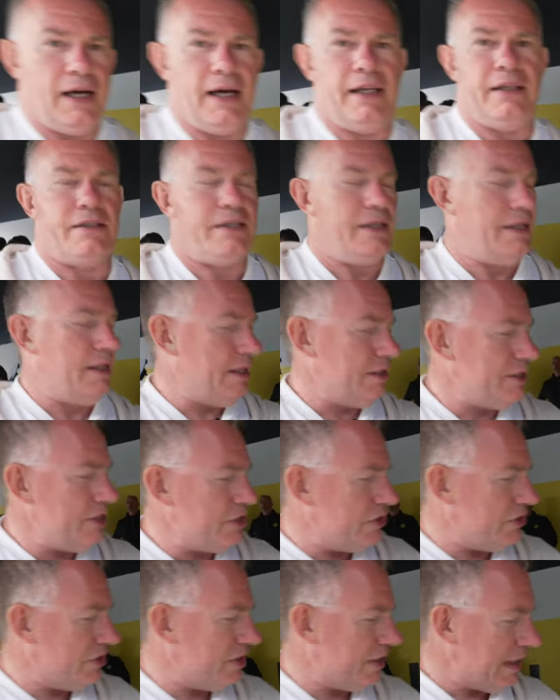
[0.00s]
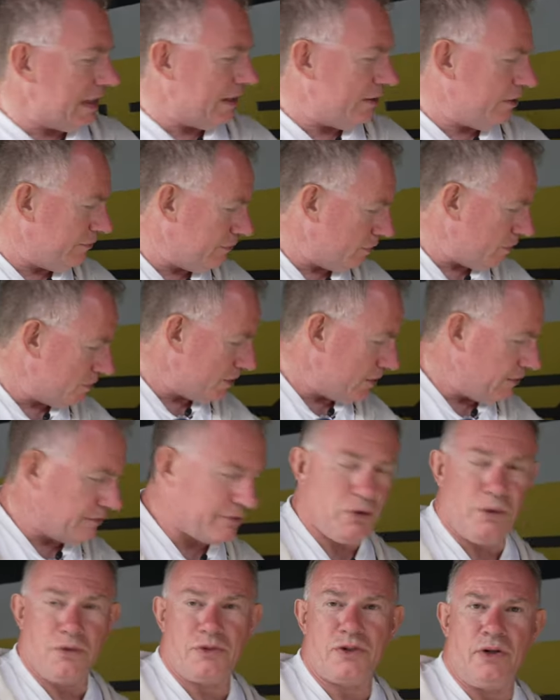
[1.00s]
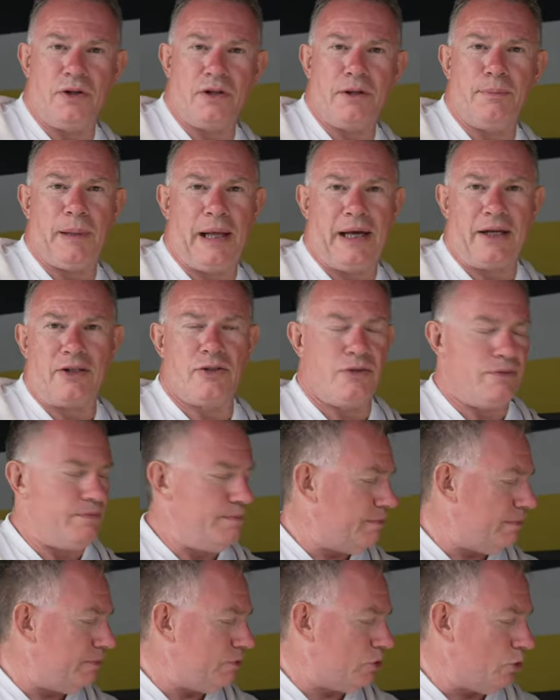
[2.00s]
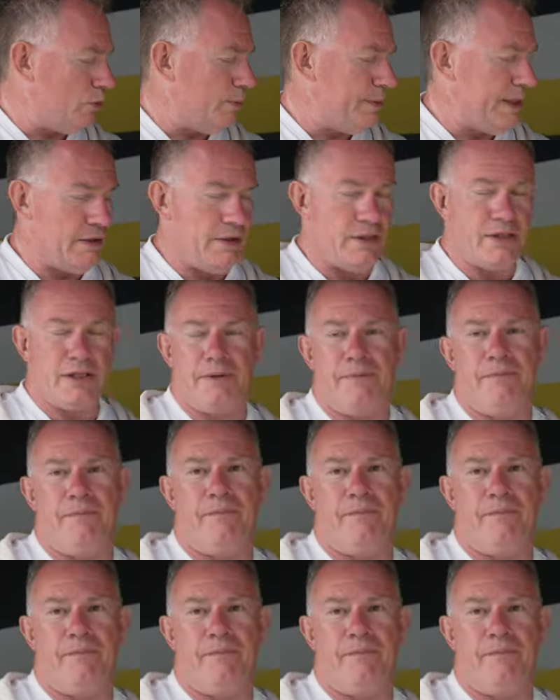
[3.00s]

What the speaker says: and in addition to that you've also of course got the black door mirrors.